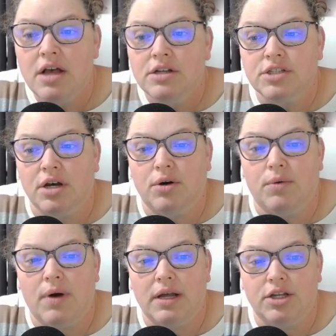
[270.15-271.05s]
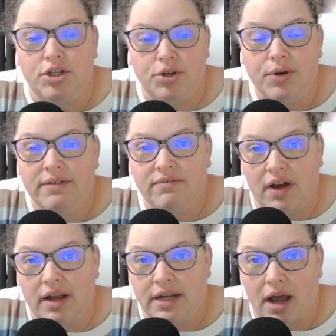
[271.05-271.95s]
So you can
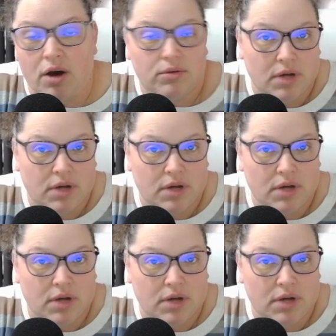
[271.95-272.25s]
find out